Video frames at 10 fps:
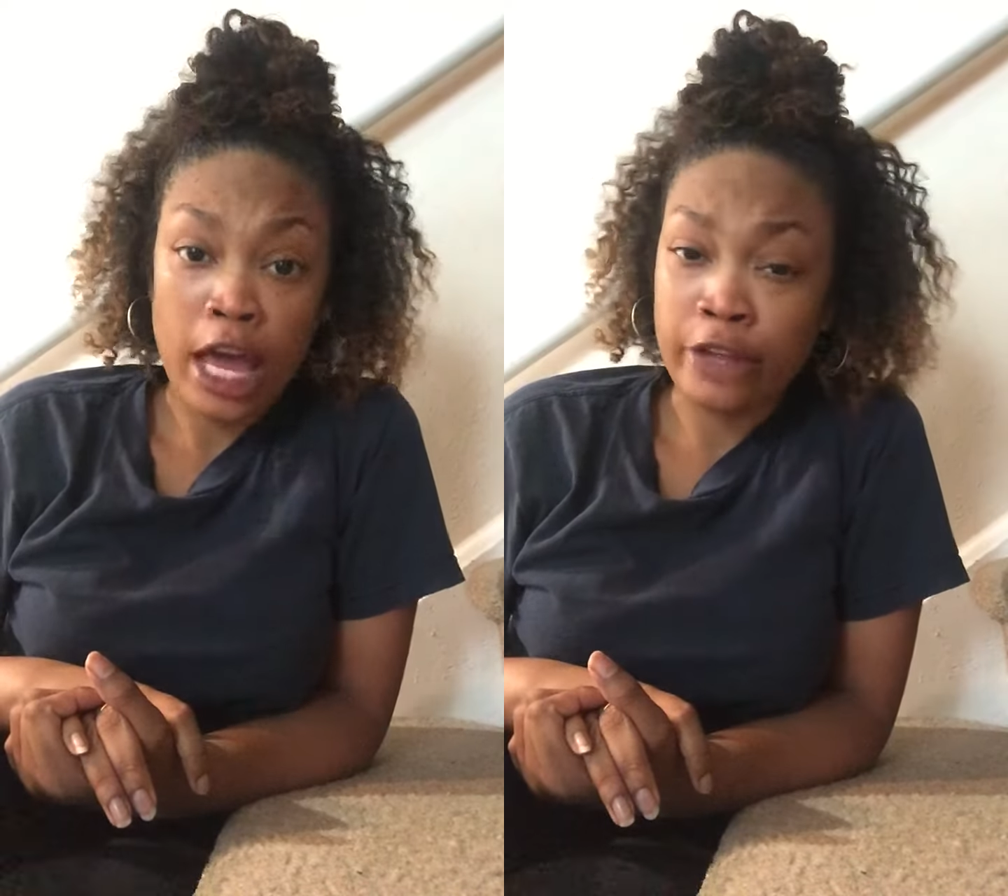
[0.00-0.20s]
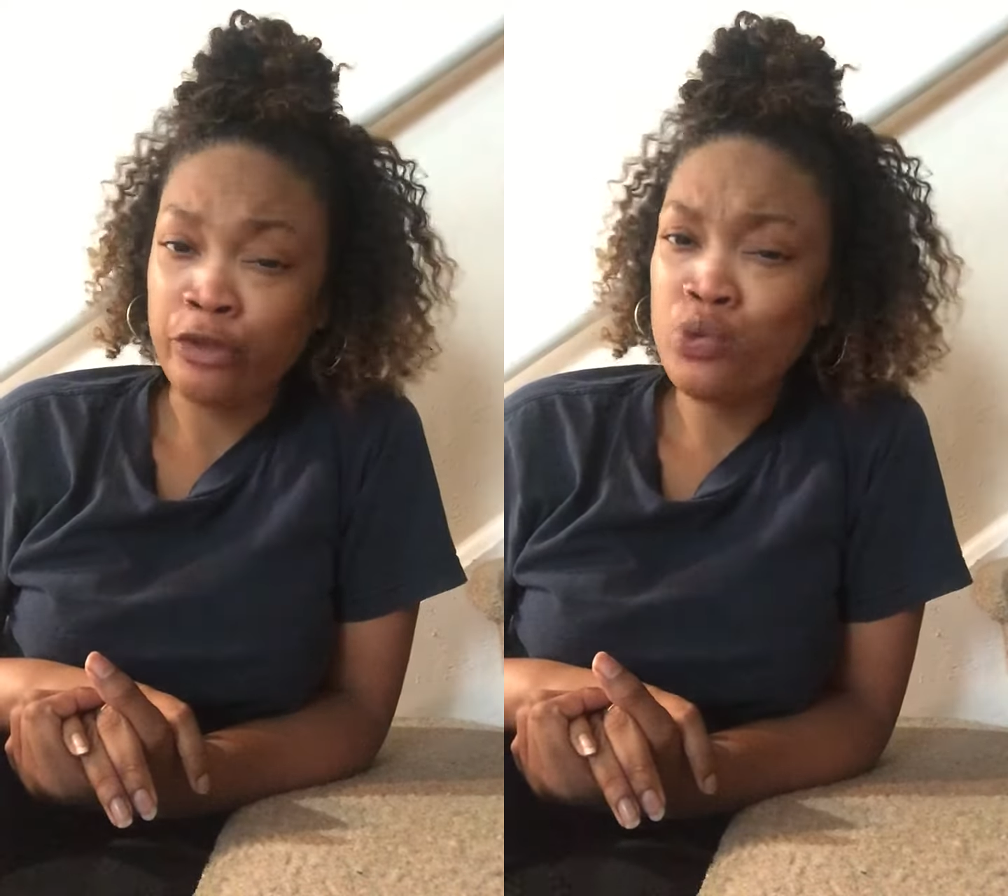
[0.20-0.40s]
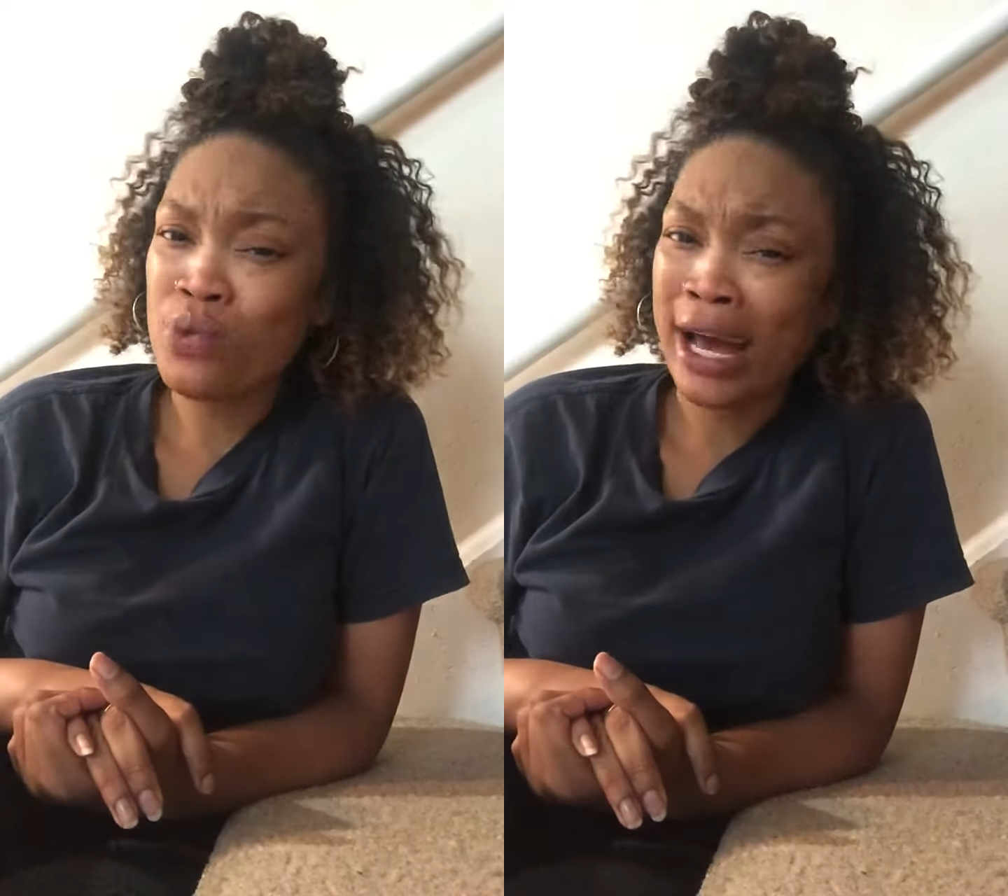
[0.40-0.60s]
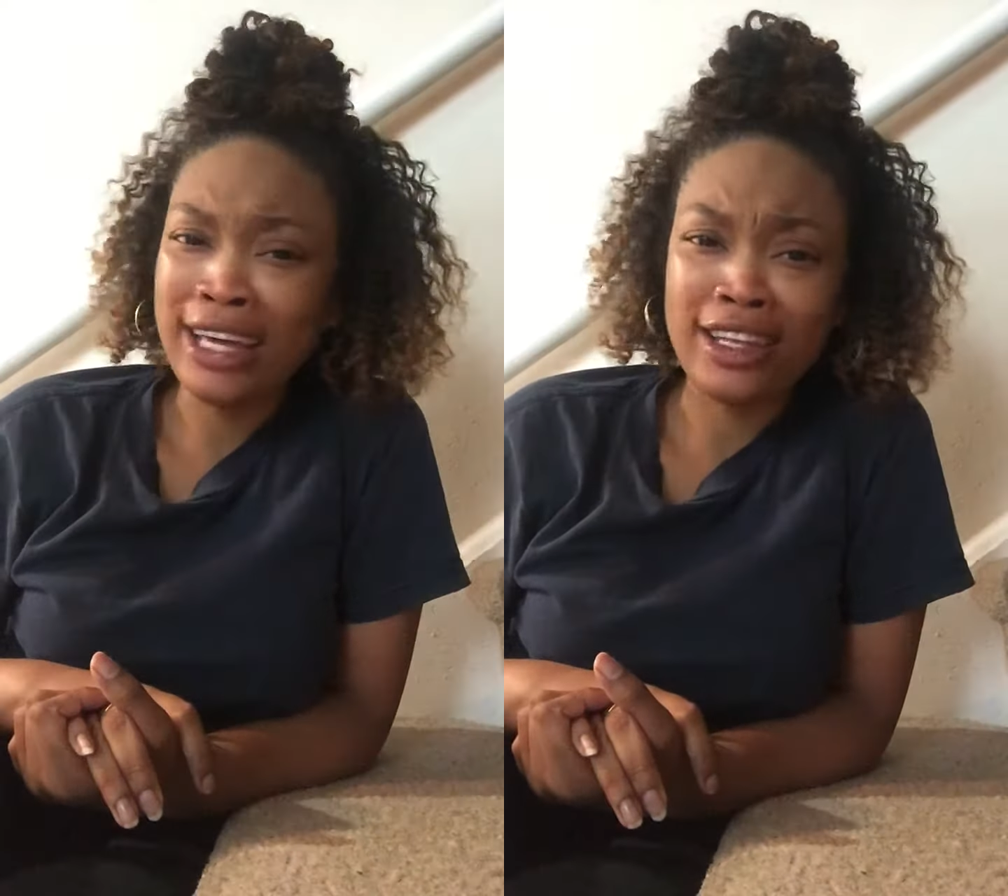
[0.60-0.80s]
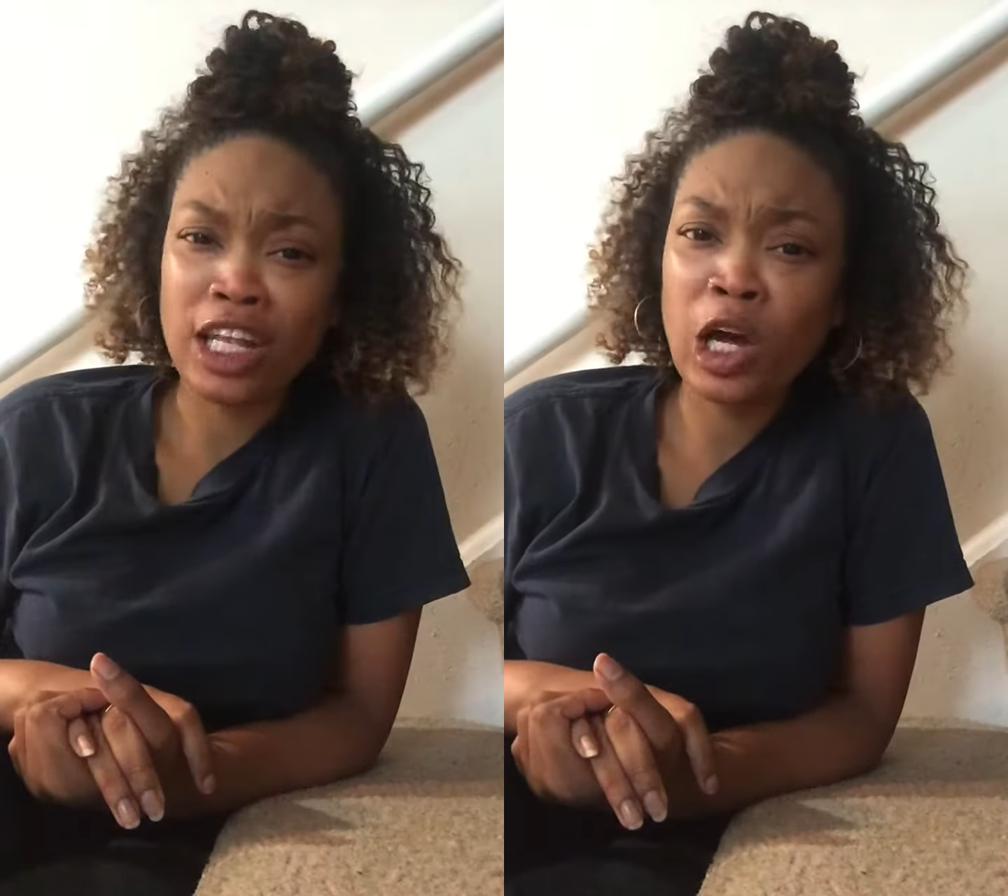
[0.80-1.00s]
And if you
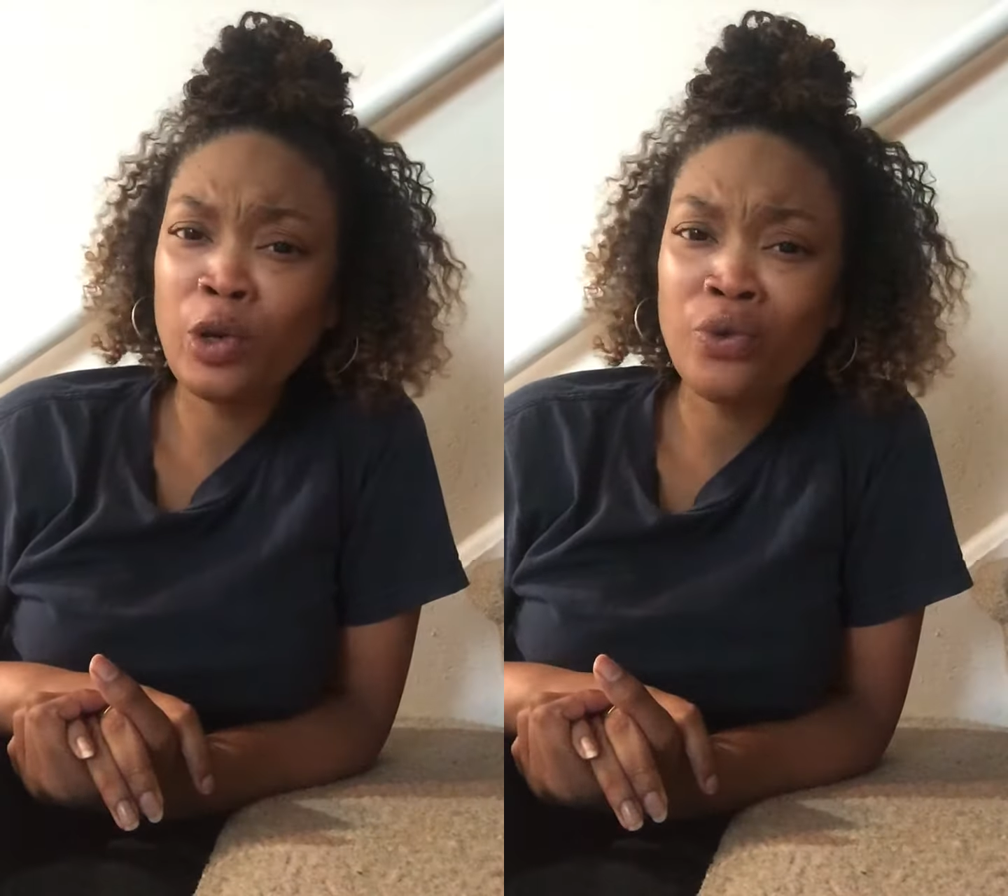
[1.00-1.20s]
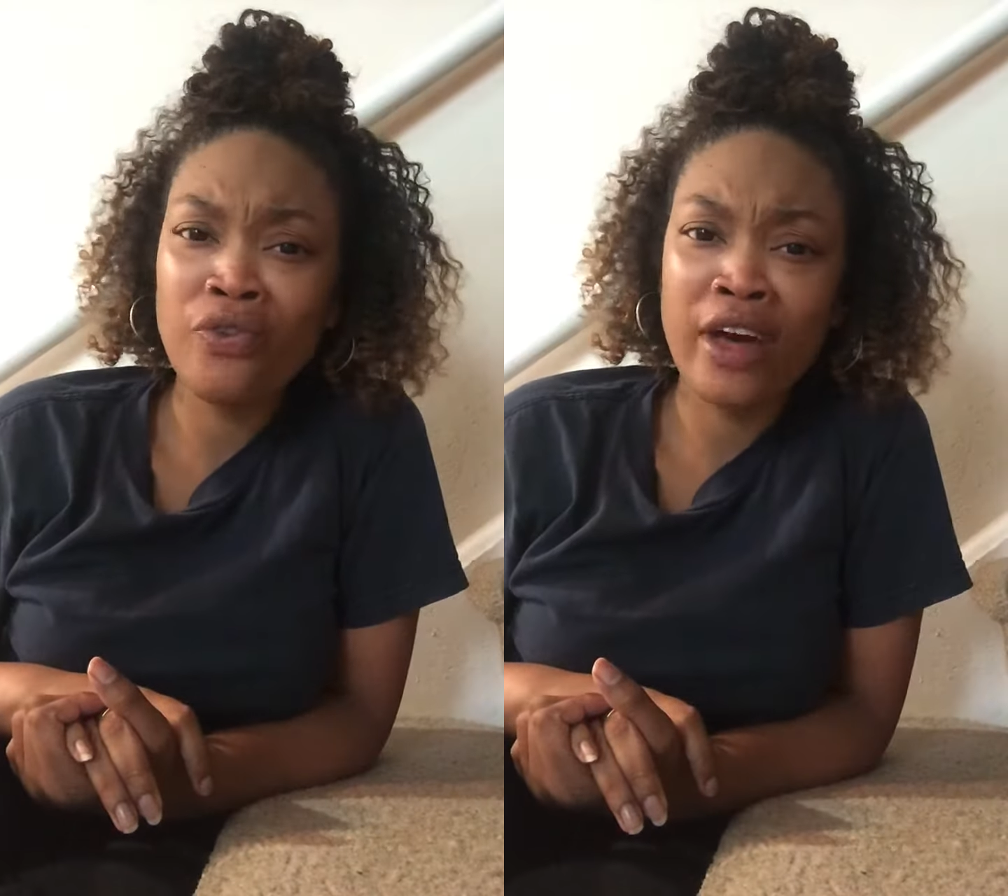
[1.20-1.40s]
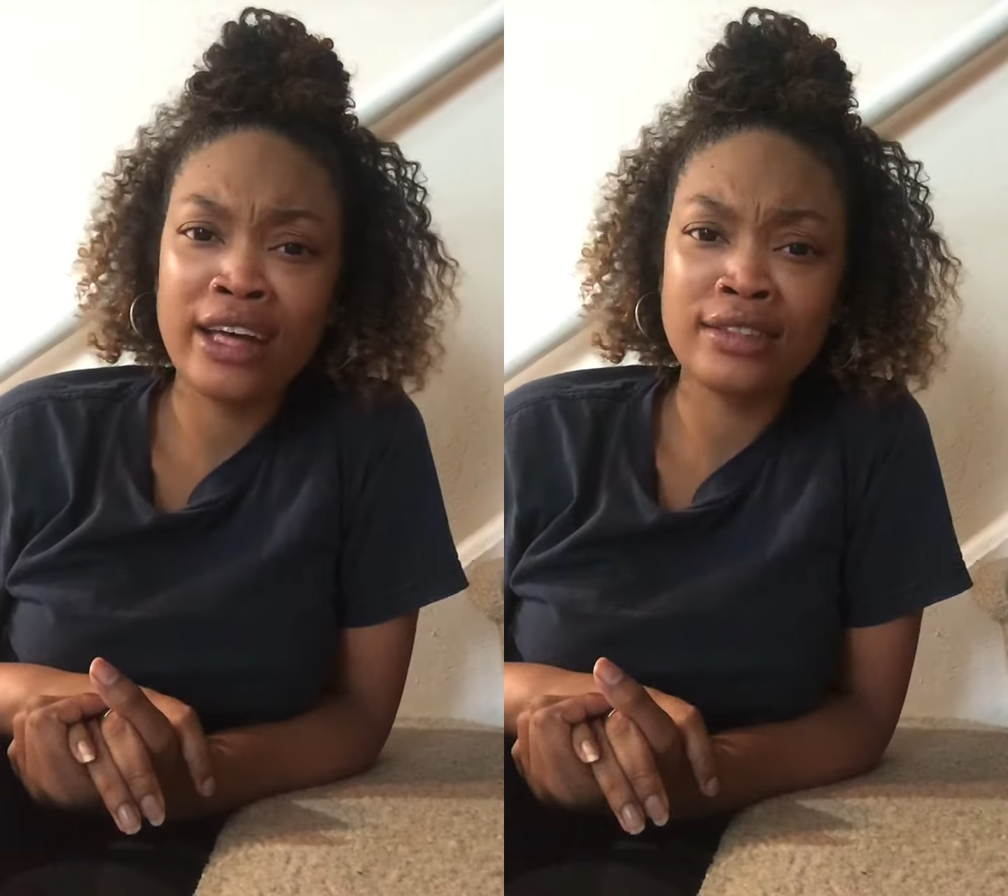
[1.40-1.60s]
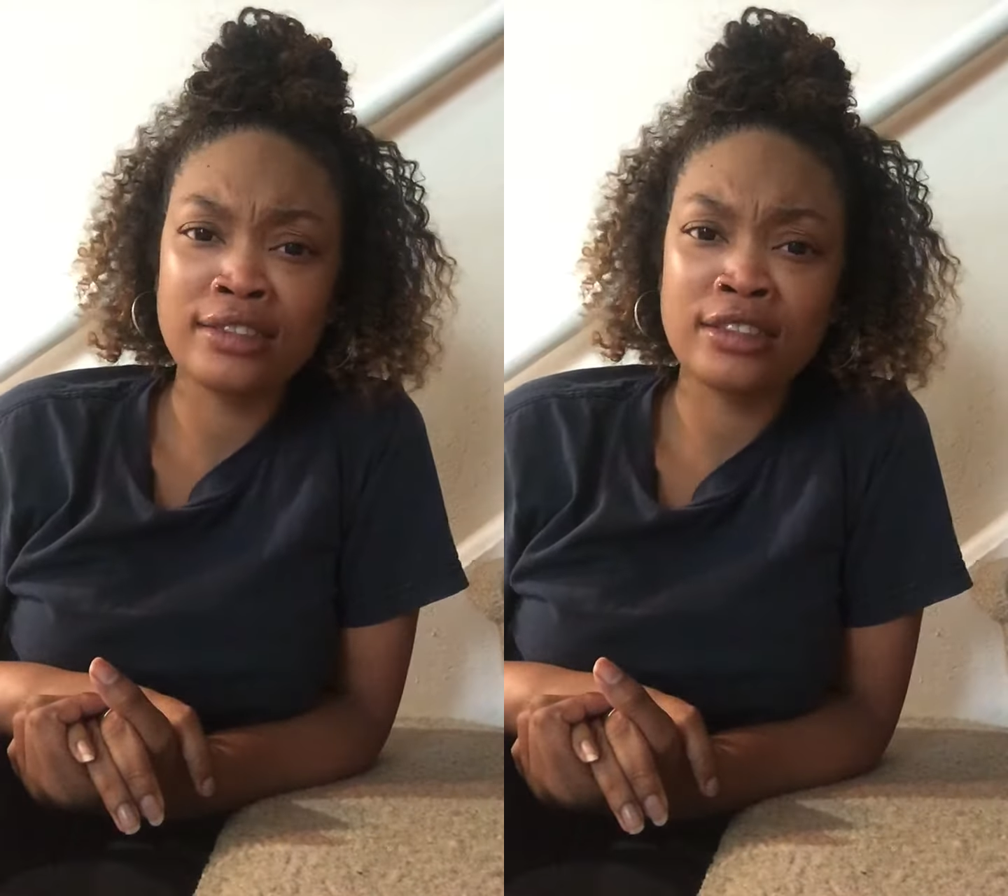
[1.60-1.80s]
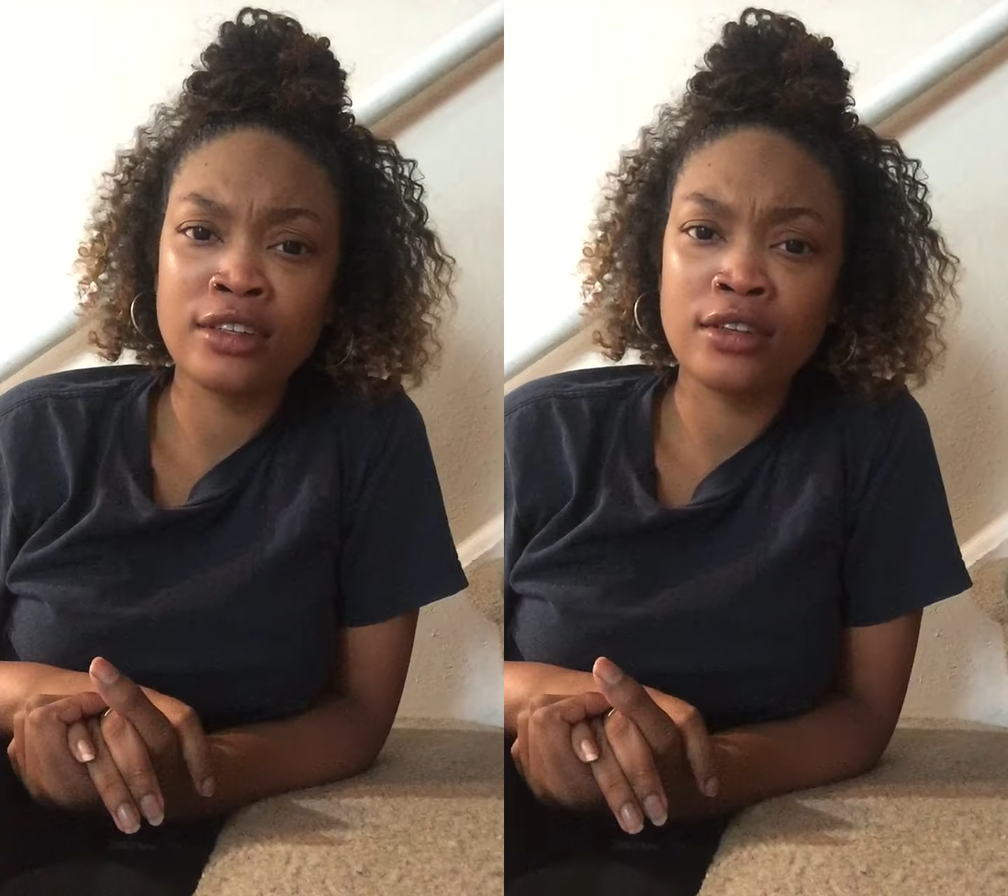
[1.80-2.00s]
ain't learned that,